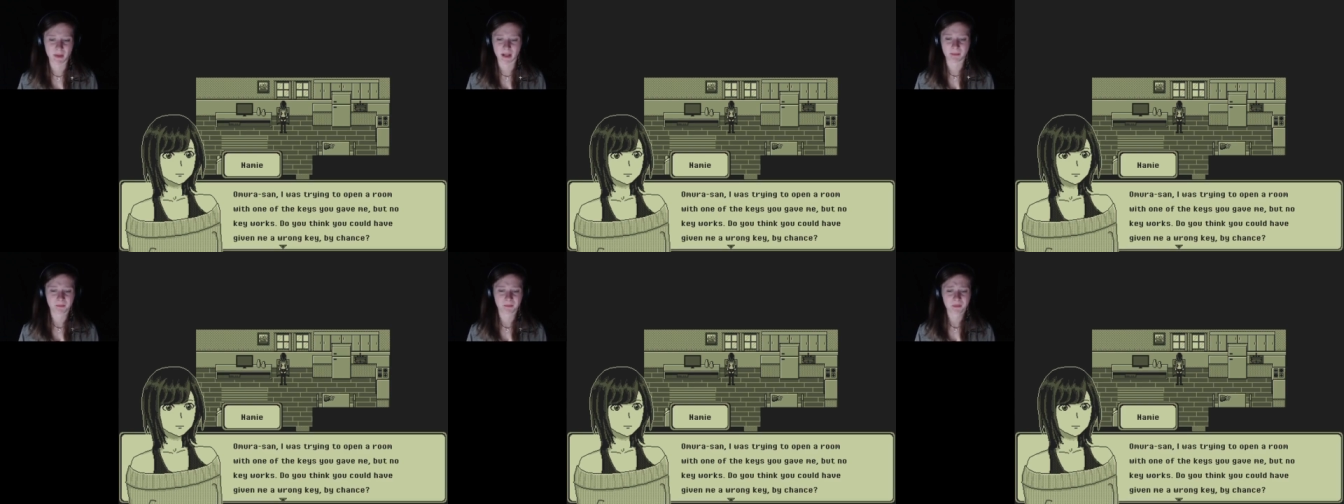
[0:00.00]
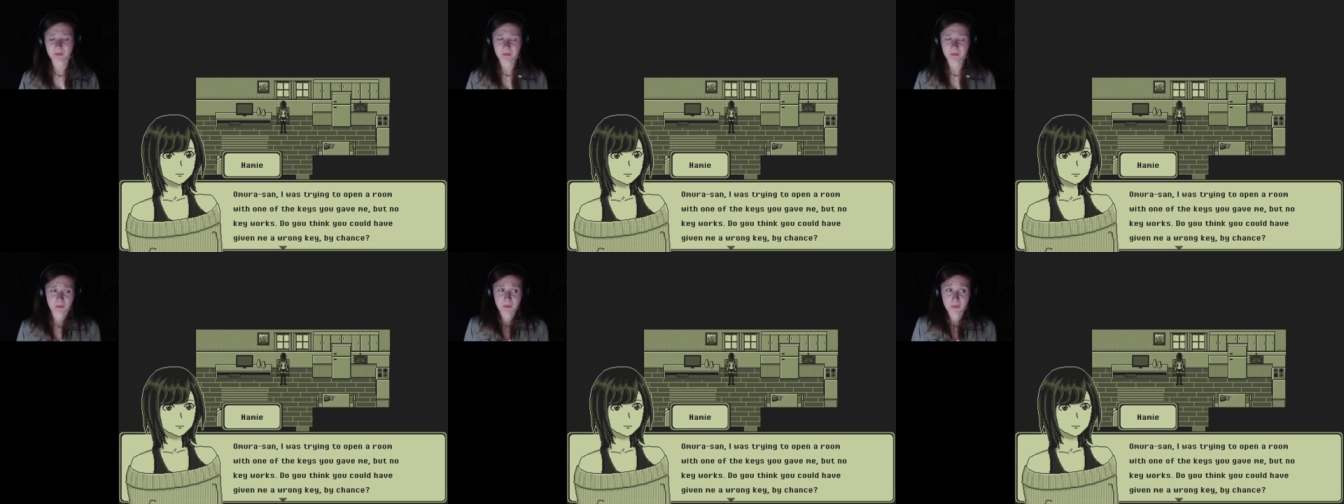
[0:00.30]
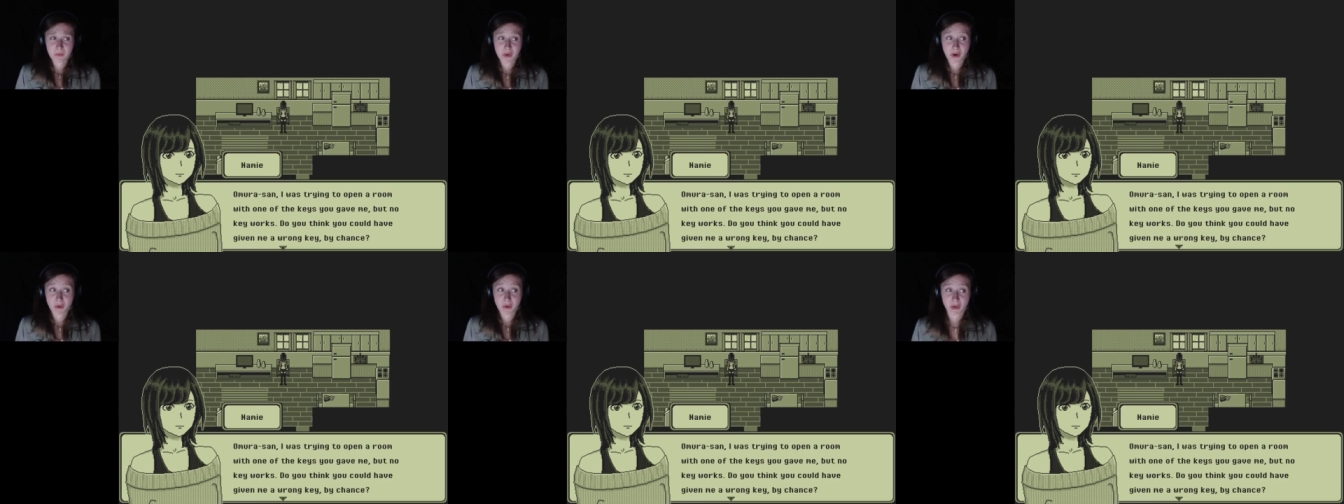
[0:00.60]
but
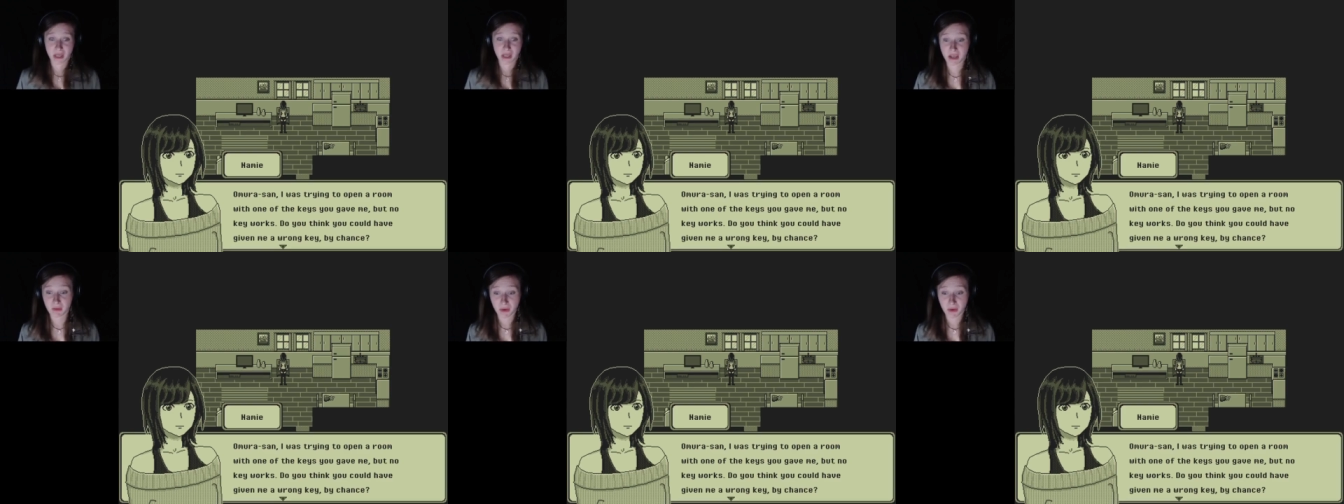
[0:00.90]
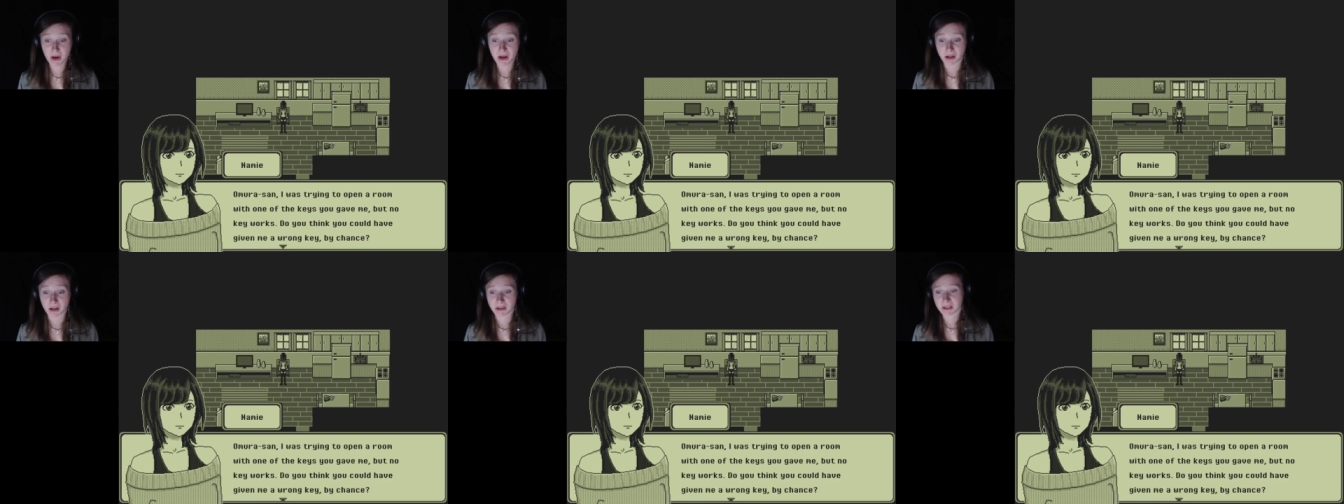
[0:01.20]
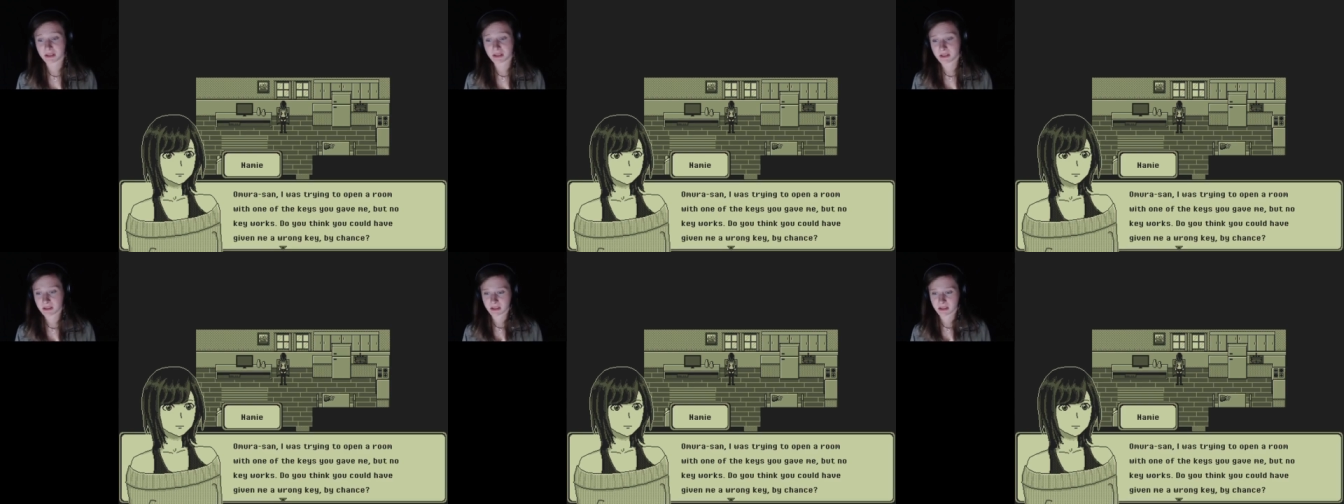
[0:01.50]
no key
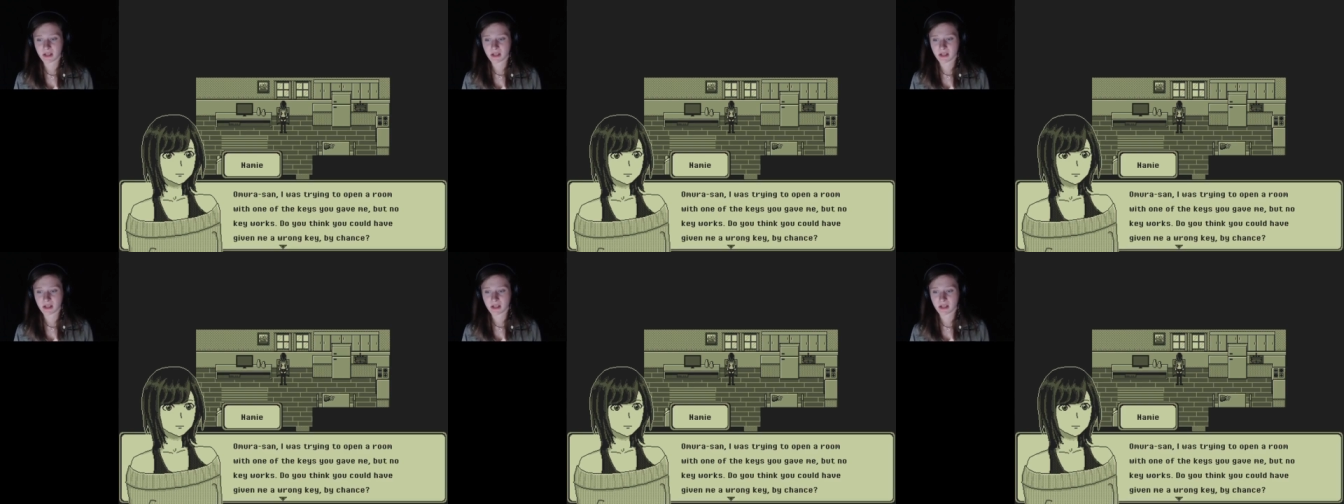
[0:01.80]
works.